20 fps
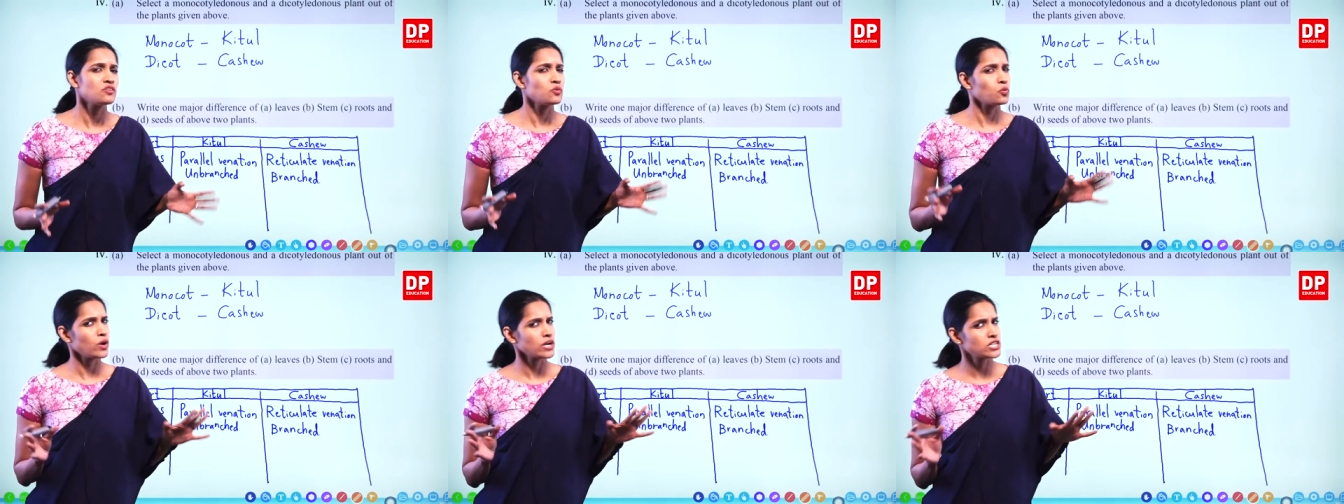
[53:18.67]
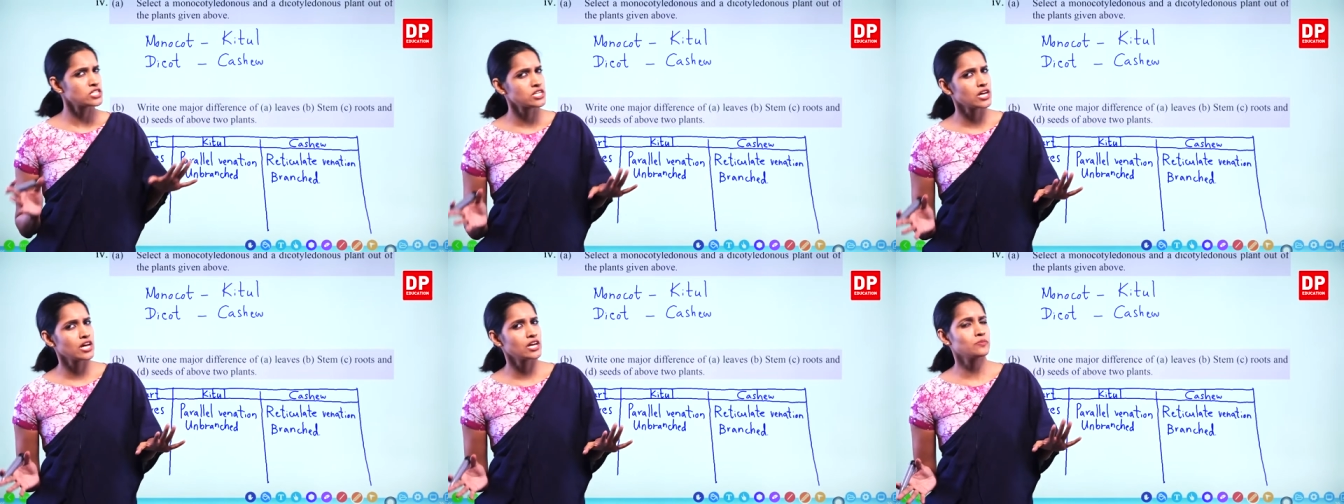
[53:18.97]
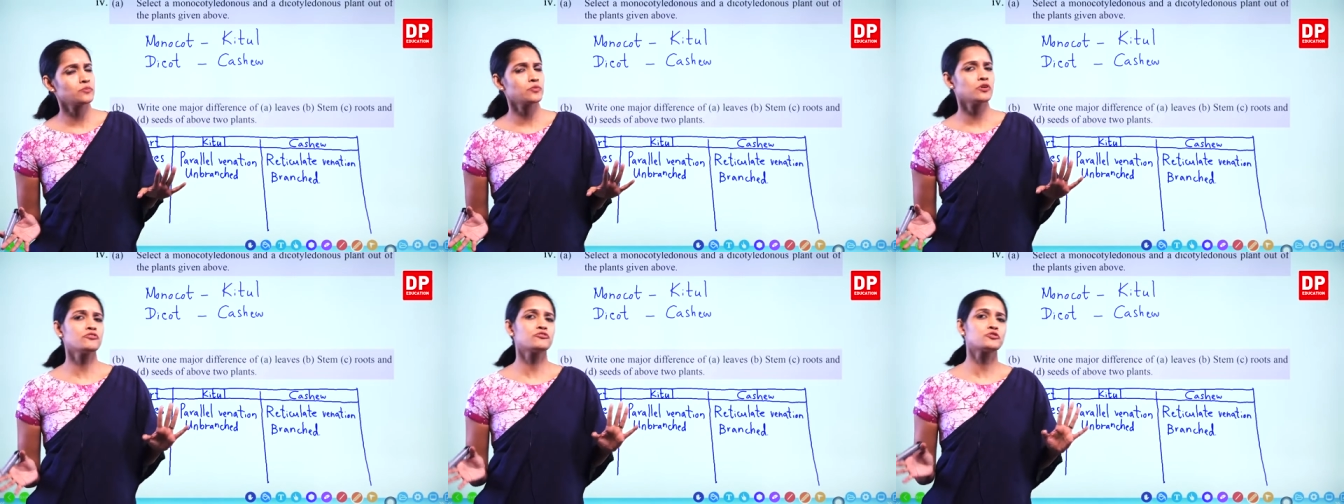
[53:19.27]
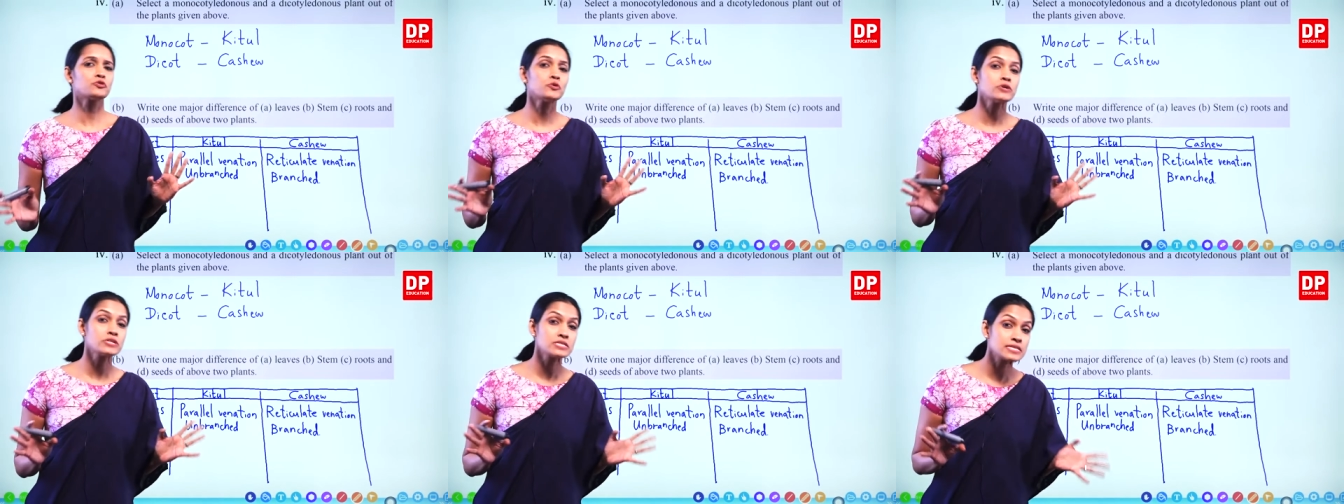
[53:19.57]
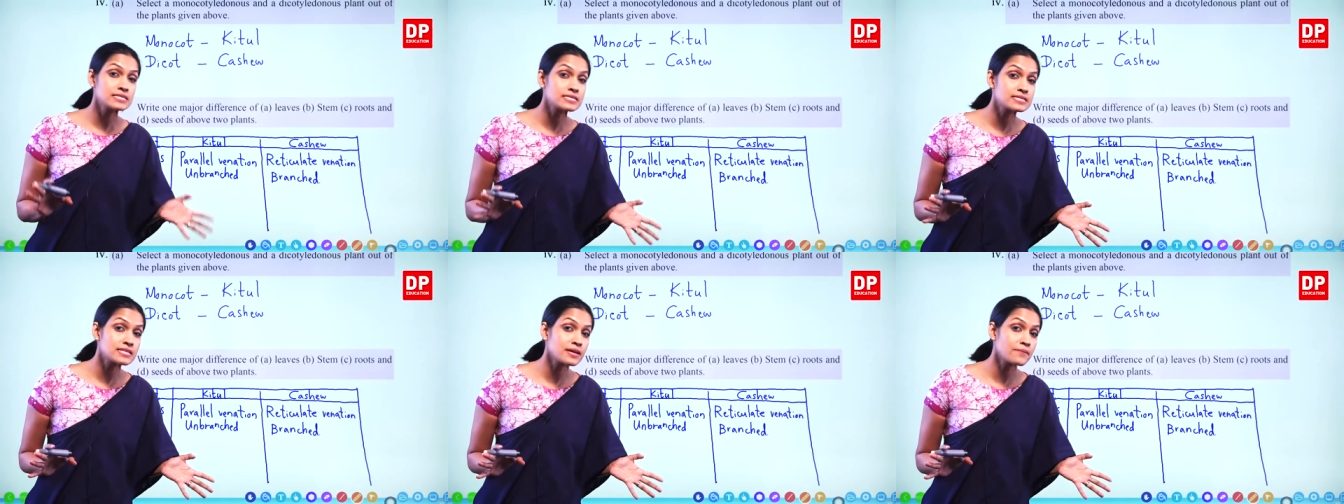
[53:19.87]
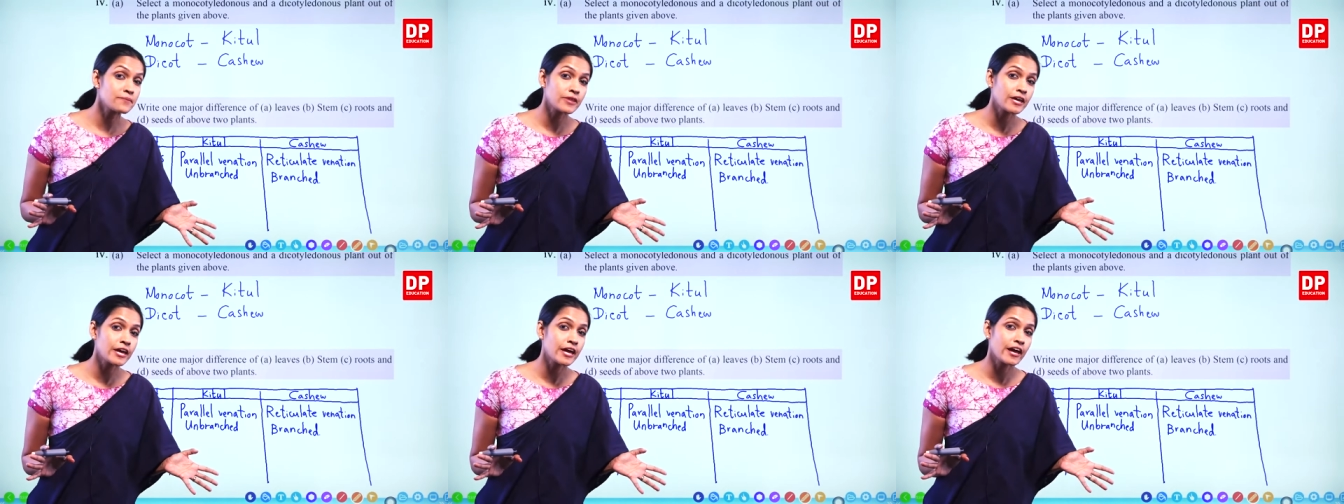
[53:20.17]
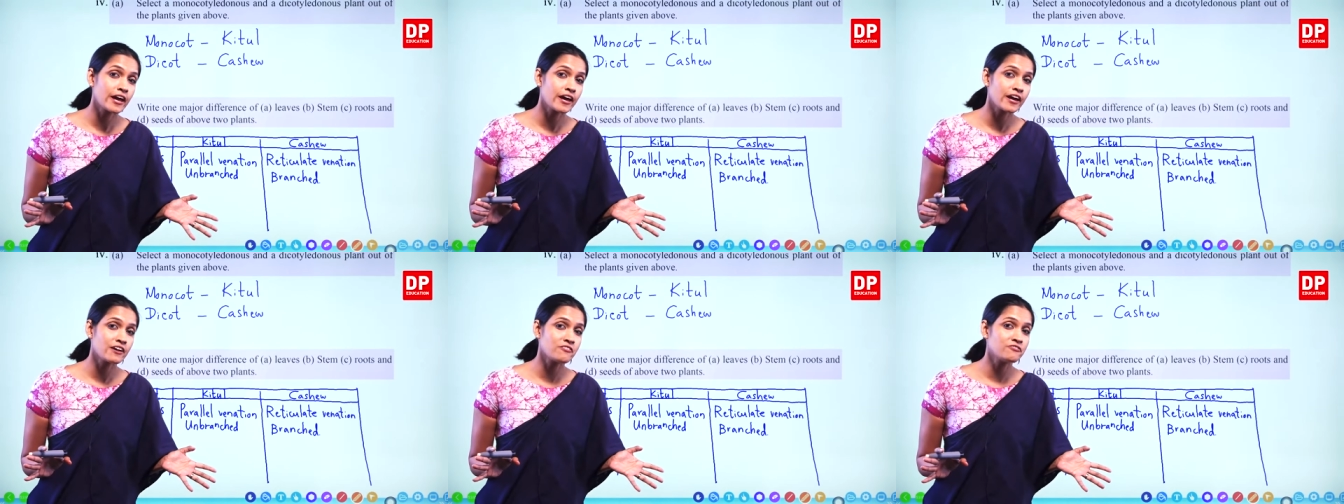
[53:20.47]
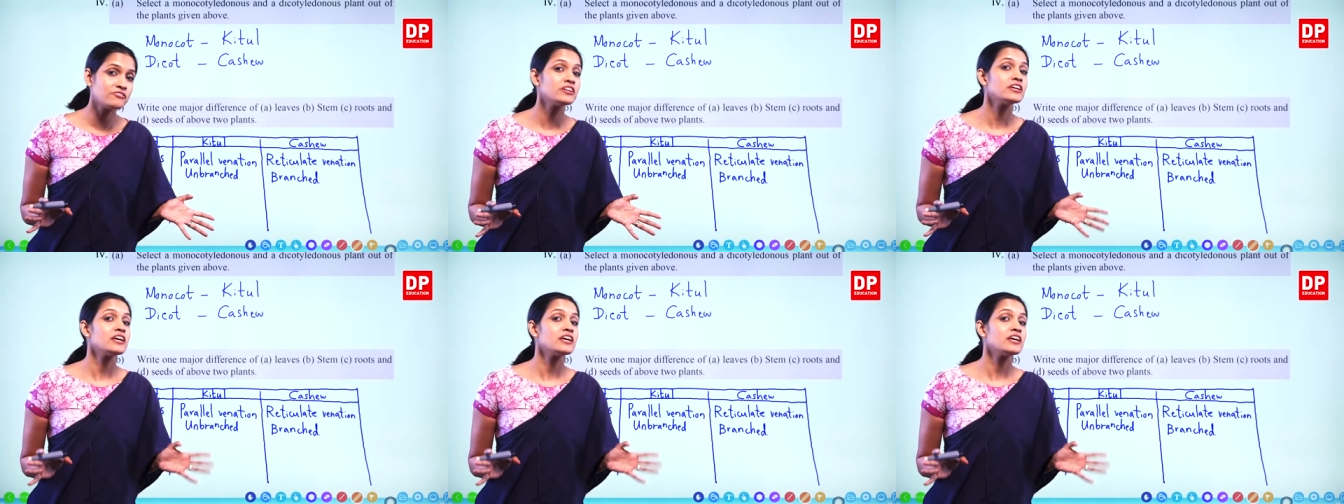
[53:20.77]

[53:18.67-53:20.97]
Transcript: What type of root system they have?